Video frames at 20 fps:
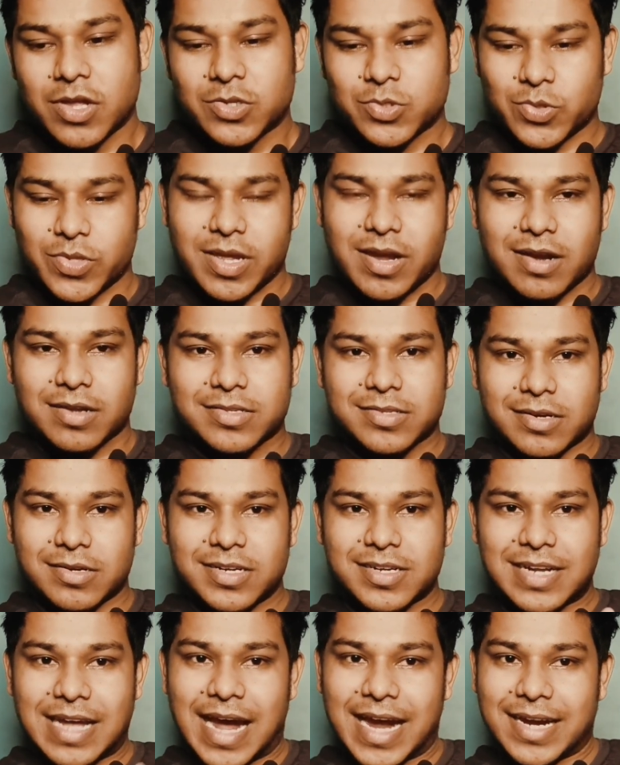So there are
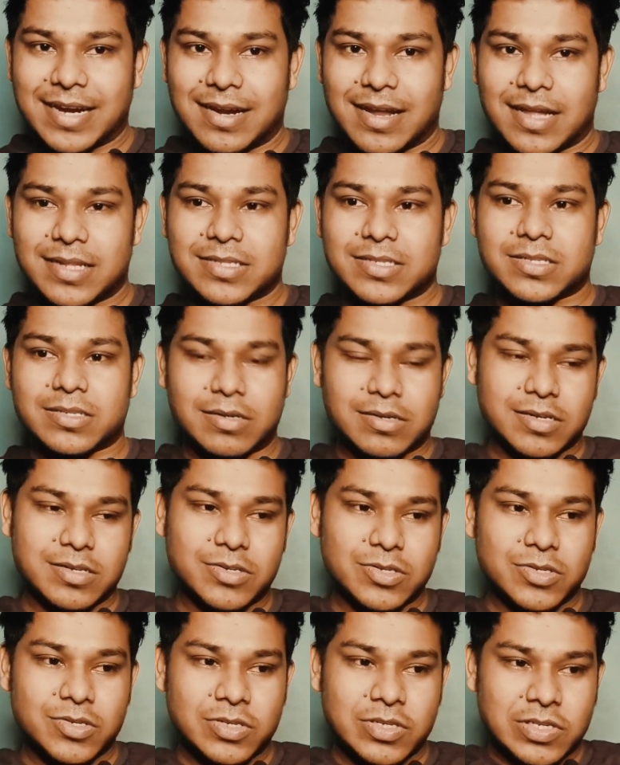certain guidelines,
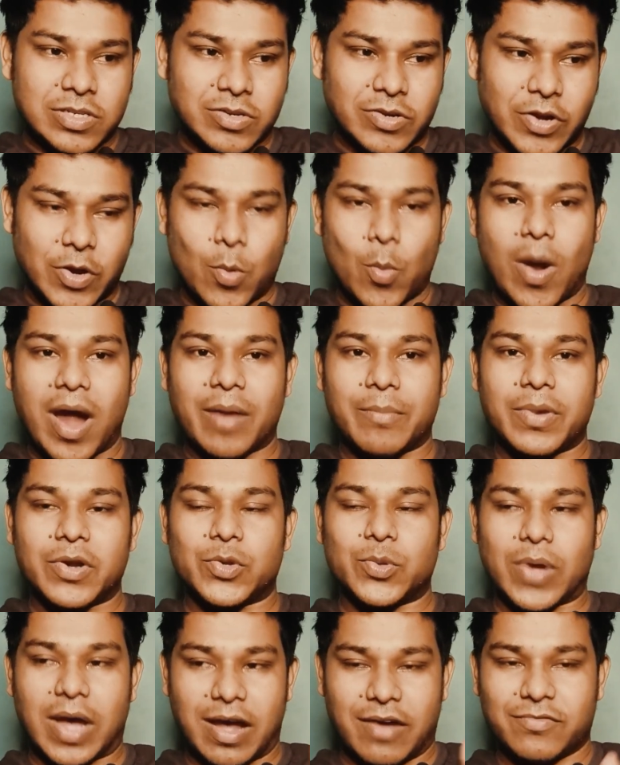certain
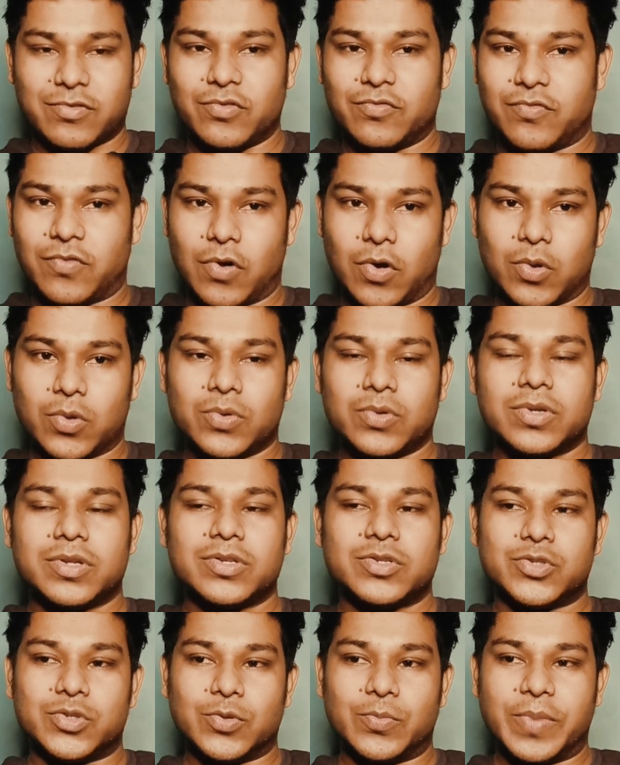requirement you have to follow
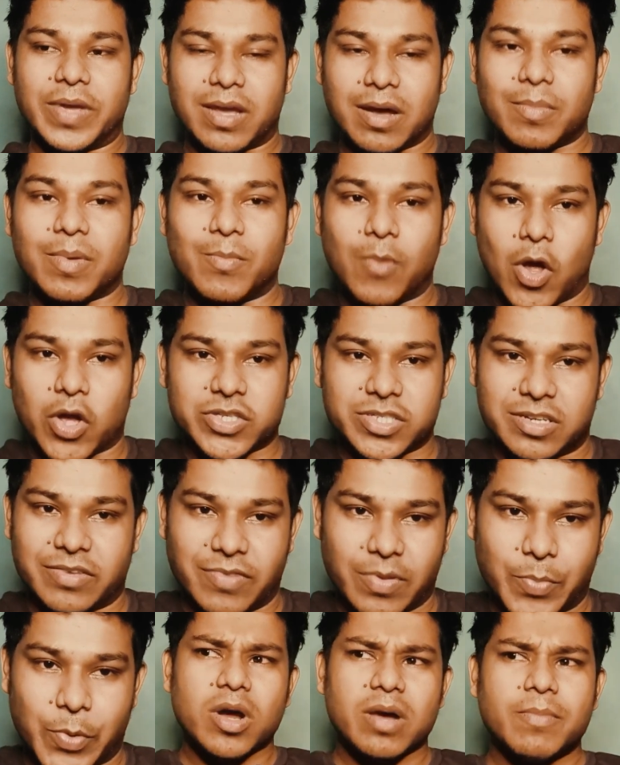to become a blockchain
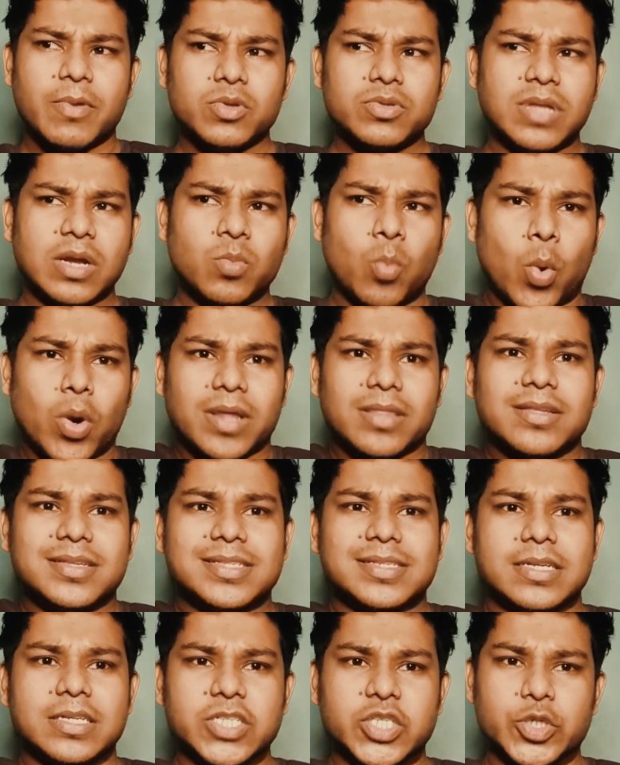developer. Talk about that, what are the
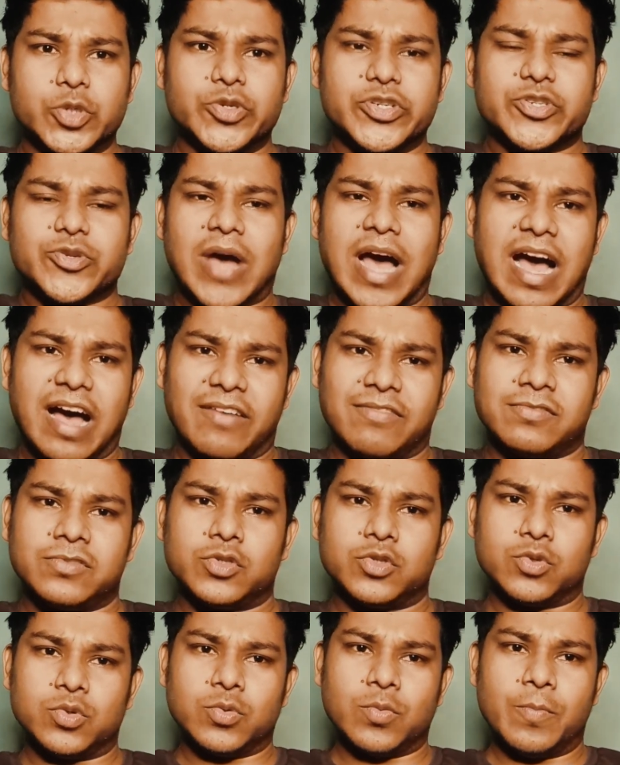skills you need to
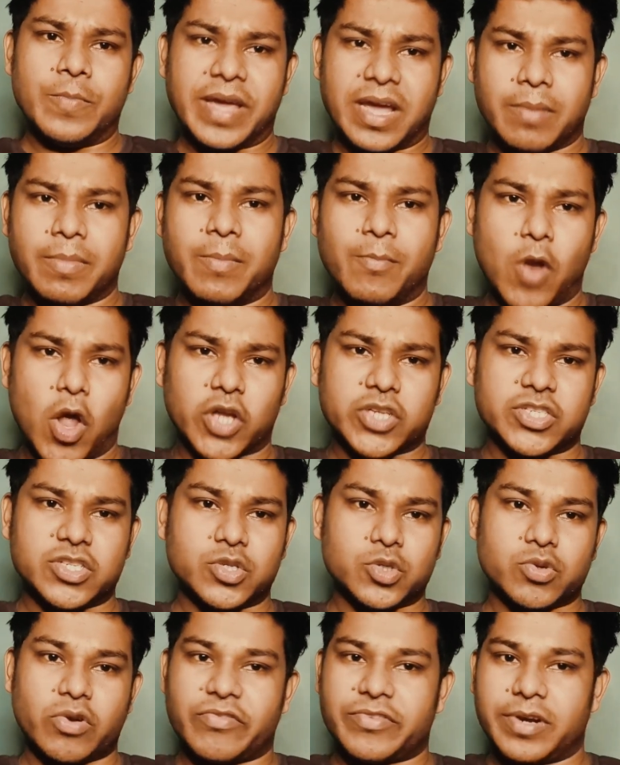have to become a
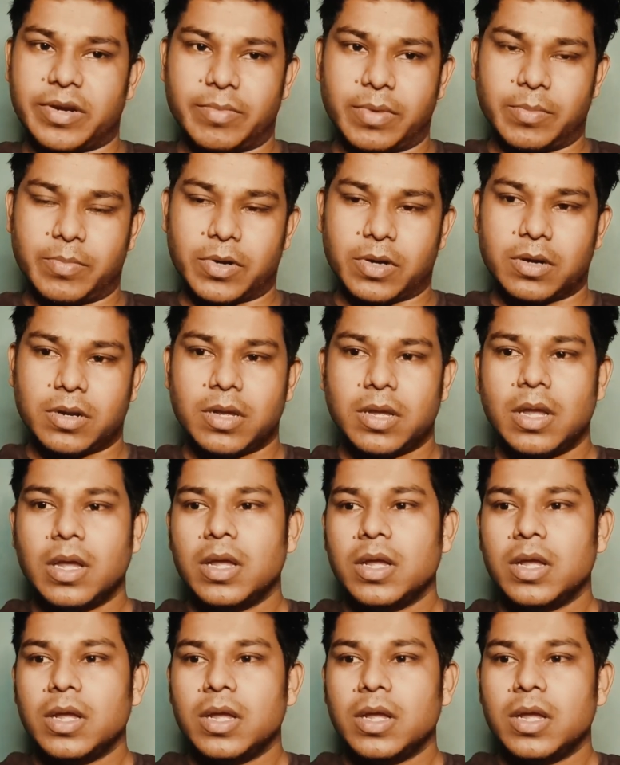blockchain software developer.